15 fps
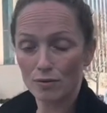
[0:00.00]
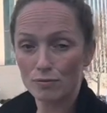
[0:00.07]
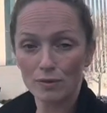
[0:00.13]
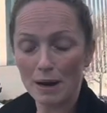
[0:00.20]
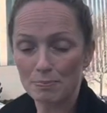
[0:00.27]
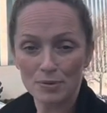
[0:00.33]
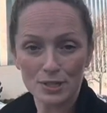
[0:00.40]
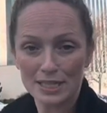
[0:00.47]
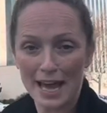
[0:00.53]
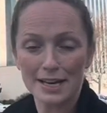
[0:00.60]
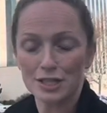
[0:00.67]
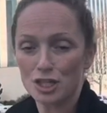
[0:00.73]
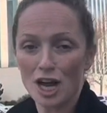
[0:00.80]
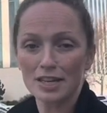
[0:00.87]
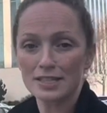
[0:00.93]
represent
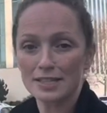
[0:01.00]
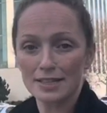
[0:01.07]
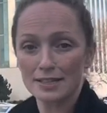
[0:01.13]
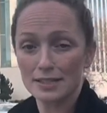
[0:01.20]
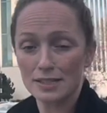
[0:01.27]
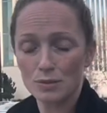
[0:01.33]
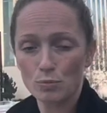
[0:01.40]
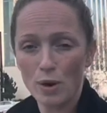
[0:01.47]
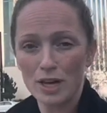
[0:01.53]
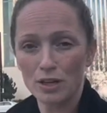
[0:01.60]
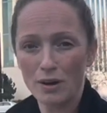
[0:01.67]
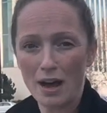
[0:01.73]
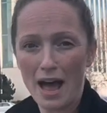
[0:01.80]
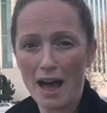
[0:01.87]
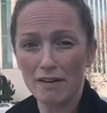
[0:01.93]
justice when you
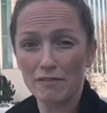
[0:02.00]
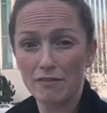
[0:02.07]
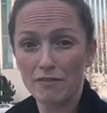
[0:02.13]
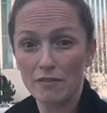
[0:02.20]
have